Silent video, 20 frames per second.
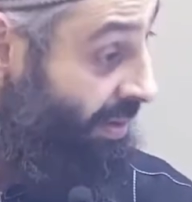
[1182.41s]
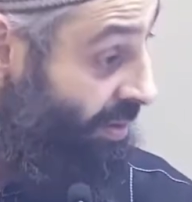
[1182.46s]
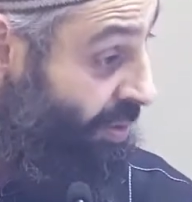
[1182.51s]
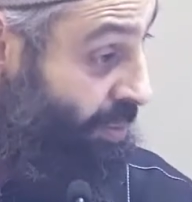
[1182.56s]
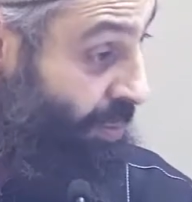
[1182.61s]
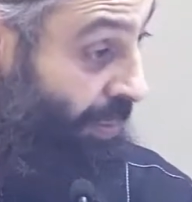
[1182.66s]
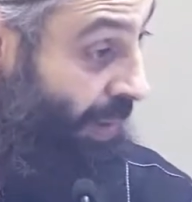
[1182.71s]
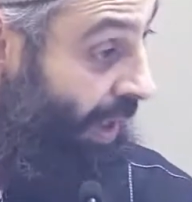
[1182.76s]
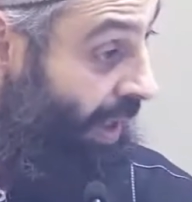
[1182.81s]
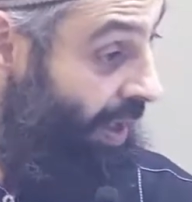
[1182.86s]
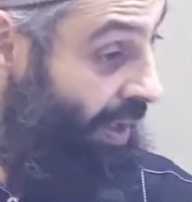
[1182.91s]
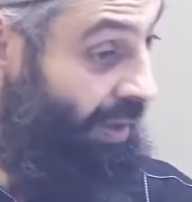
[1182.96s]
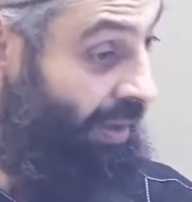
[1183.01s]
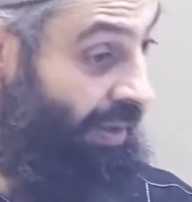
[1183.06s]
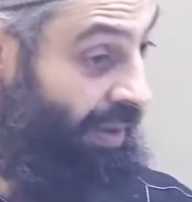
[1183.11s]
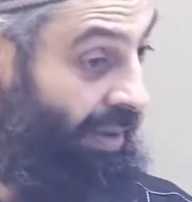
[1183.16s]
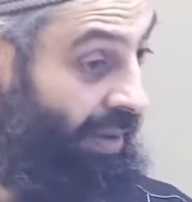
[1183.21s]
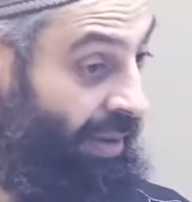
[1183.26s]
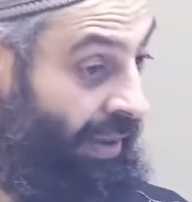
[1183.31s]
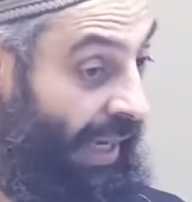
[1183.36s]

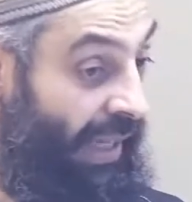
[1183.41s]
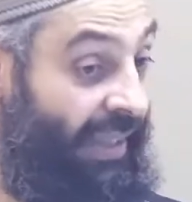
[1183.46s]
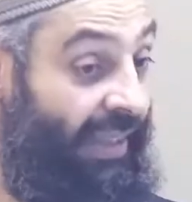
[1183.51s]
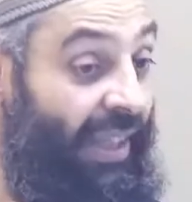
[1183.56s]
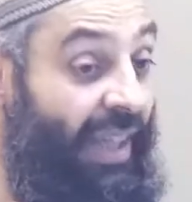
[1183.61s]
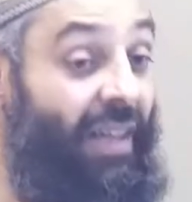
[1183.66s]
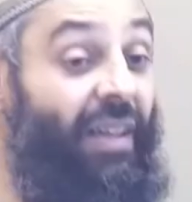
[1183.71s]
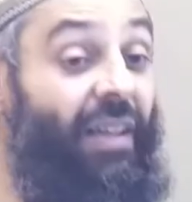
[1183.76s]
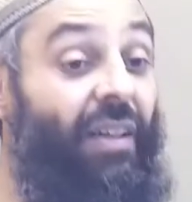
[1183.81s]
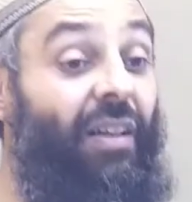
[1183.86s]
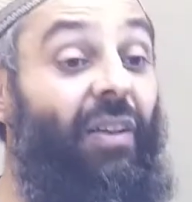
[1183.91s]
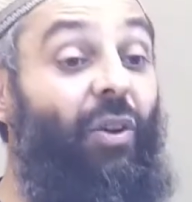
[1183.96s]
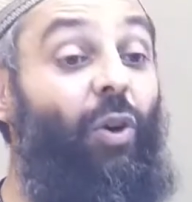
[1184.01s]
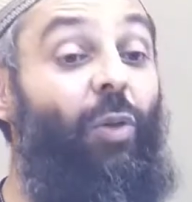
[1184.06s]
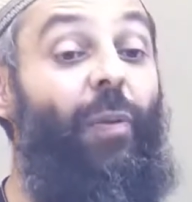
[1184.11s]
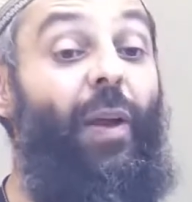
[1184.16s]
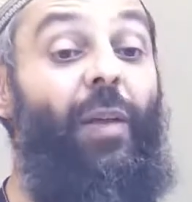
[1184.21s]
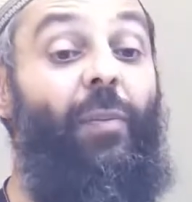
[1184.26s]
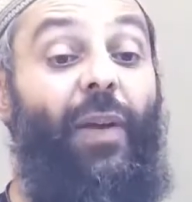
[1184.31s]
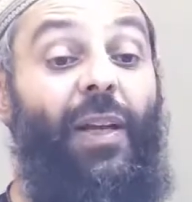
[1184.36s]
Subhanallah. And then
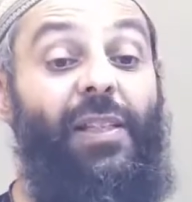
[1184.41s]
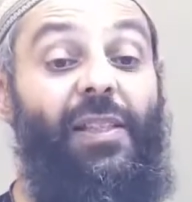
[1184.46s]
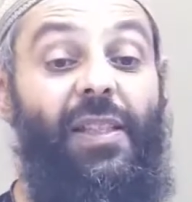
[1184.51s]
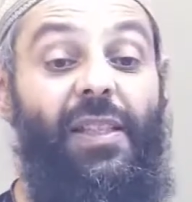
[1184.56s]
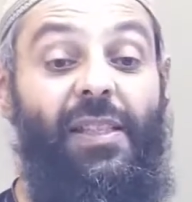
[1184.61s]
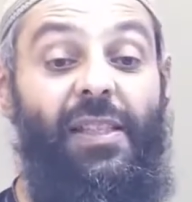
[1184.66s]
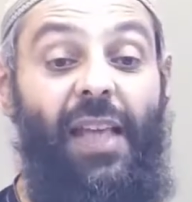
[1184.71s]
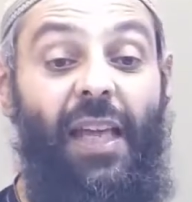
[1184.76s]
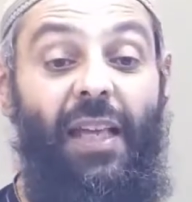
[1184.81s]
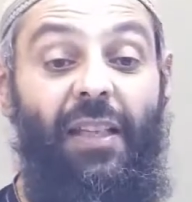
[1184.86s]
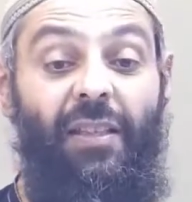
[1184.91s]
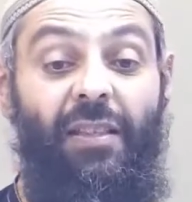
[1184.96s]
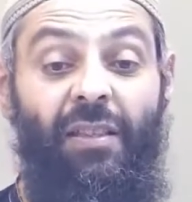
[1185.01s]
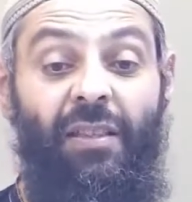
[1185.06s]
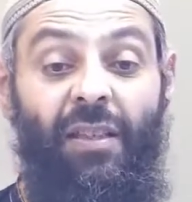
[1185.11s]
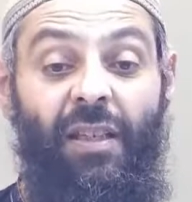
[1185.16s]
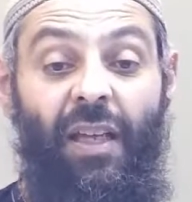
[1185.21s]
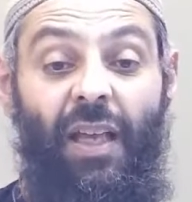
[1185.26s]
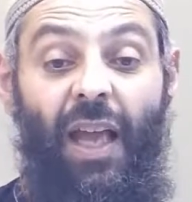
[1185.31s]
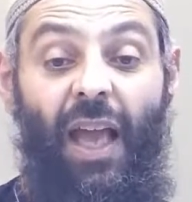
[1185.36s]
Khubayb raised his head
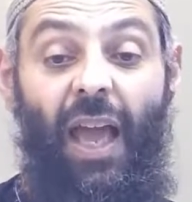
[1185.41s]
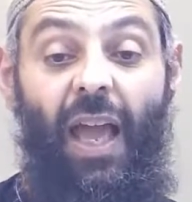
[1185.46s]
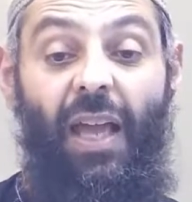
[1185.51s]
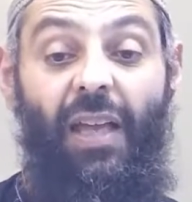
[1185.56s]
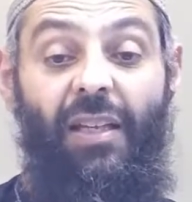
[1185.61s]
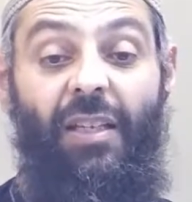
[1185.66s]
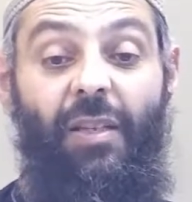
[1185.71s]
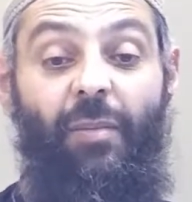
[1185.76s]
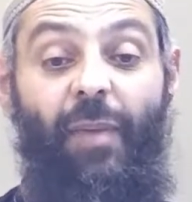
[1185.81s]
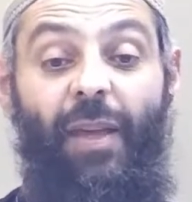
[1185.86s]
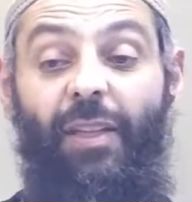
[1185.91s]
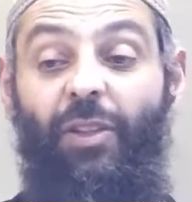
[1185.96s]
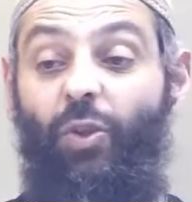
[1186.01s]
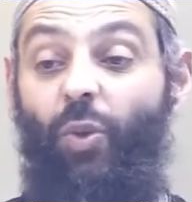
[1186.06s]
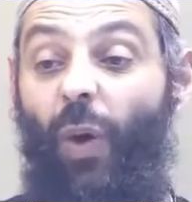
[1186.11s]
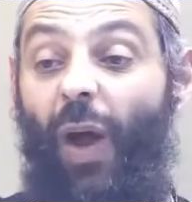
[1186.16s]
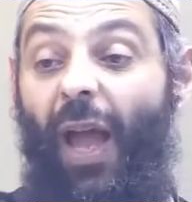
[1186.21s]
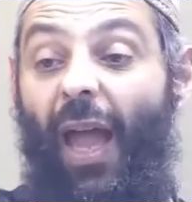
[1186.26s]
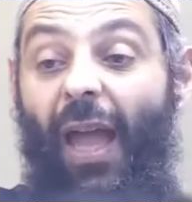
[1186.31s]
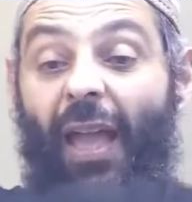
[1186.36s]
and he made
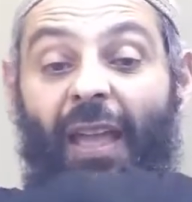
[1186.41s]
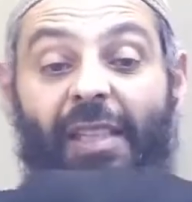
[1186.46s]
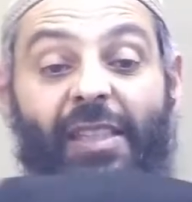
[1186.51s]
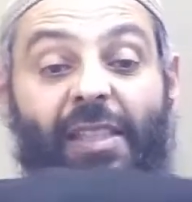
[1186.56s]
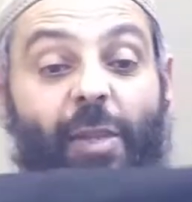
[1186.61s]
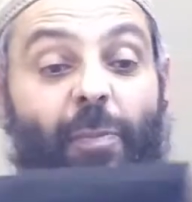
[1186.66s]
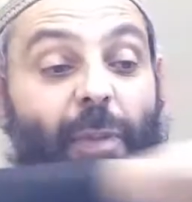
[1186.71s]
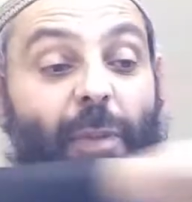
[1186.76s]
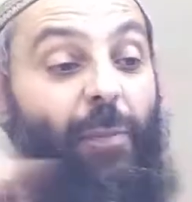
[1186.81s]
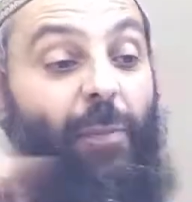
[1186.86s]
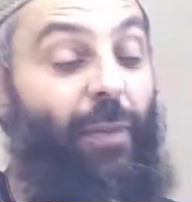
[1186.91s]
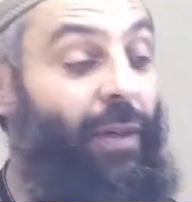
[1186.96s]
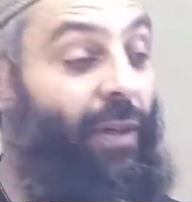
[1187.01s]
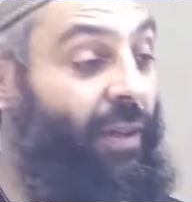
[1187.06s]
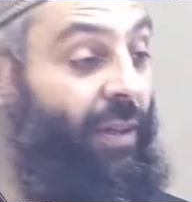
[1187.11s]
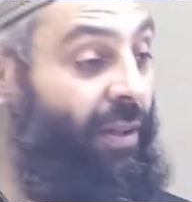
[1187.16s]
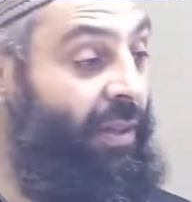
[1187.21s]
dua against the people.